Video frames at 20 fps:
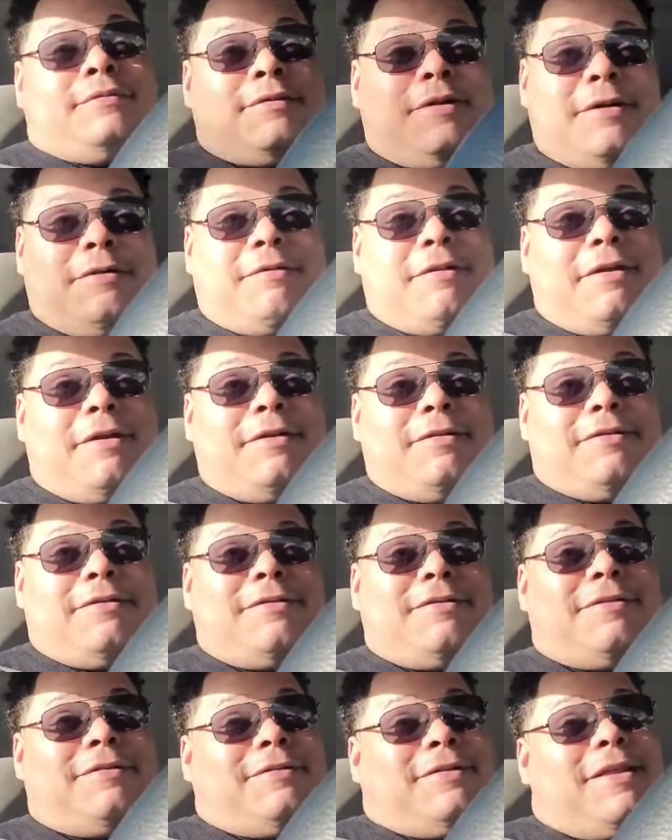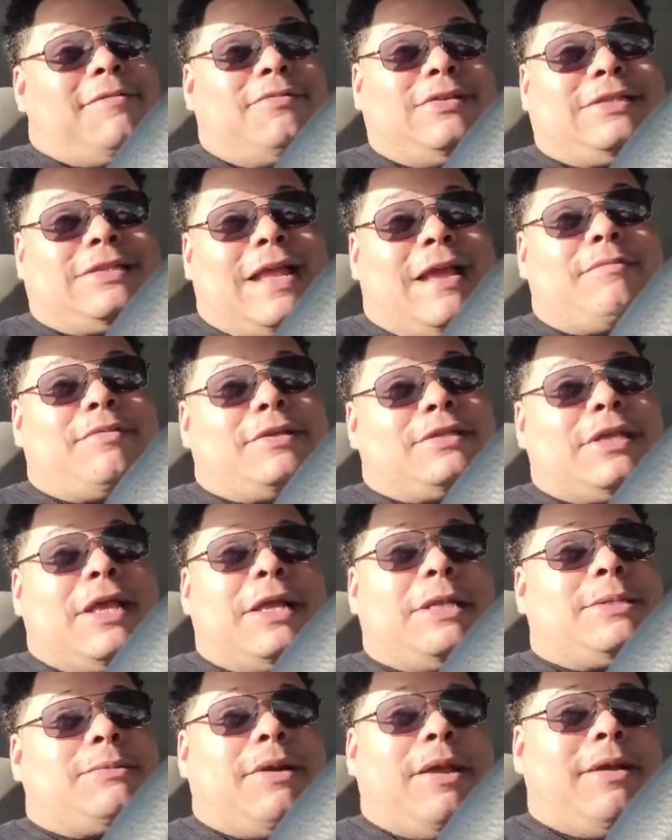okay, let me stop
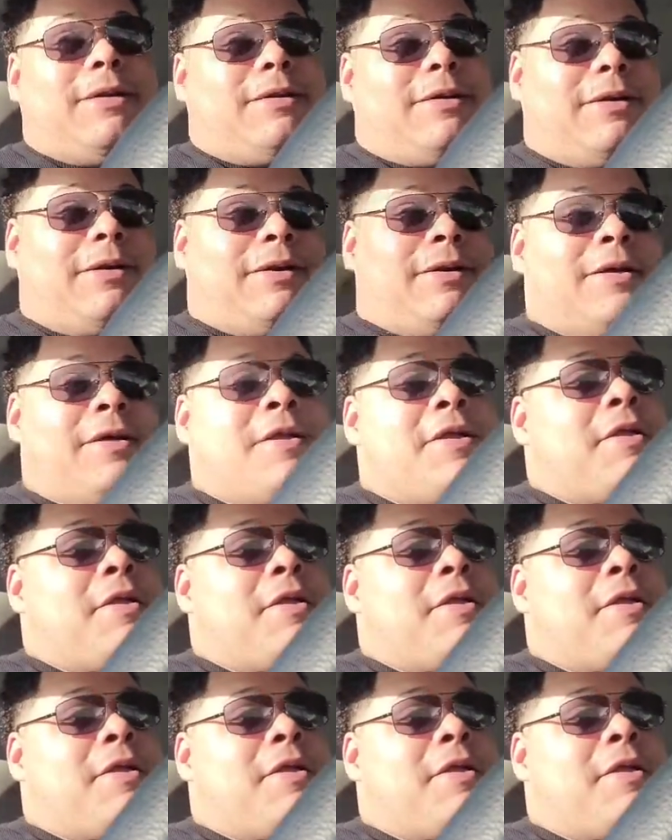exaggerating, girl,